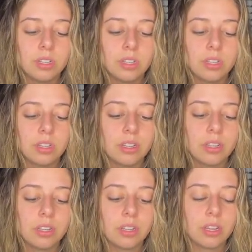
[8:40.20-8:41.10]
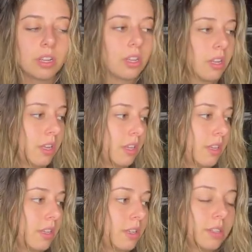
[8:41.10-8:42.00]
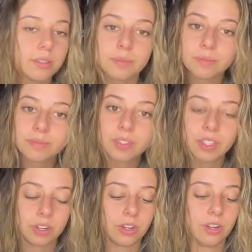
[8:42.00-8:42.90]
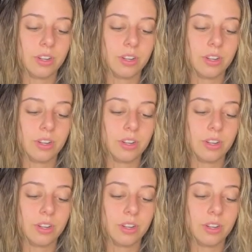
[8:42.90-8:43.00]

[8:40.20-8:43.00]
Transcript: No one is speaking in this clip.